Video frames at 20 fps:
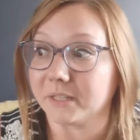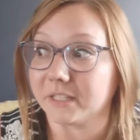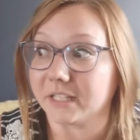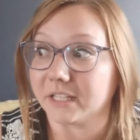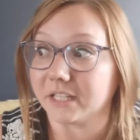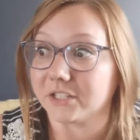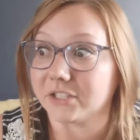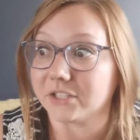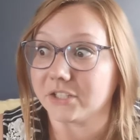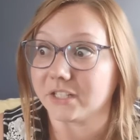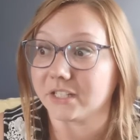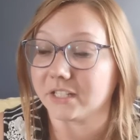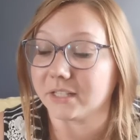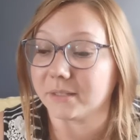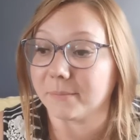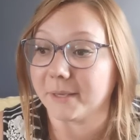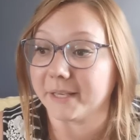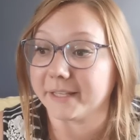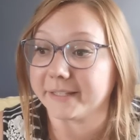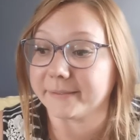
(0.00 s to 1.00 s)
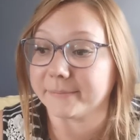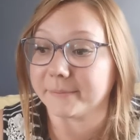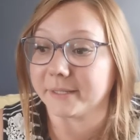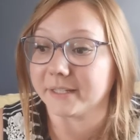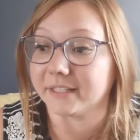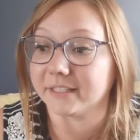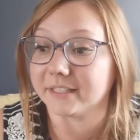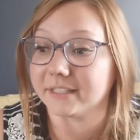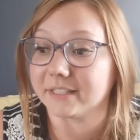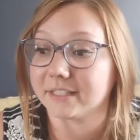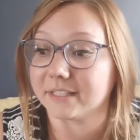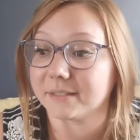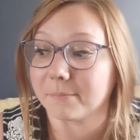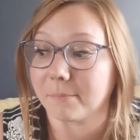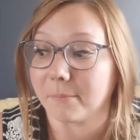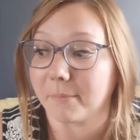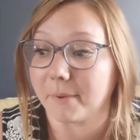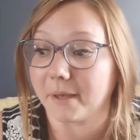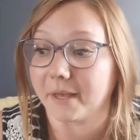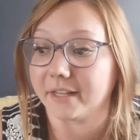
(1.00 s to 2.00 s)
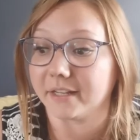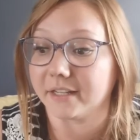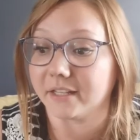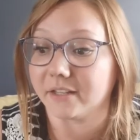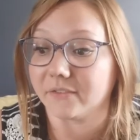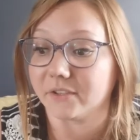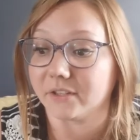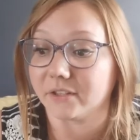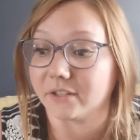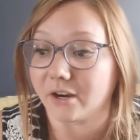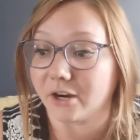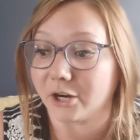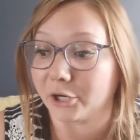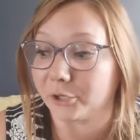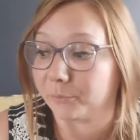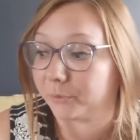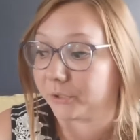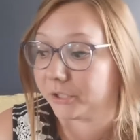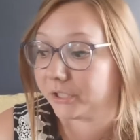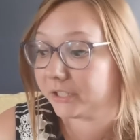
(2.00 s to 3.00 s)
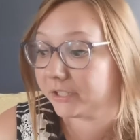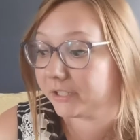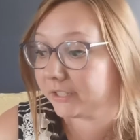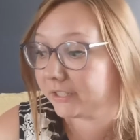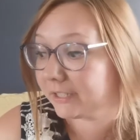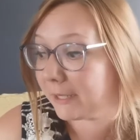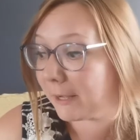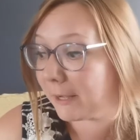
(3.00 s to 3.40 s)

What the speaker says: in the kitchen and the basement, but even the hardwood,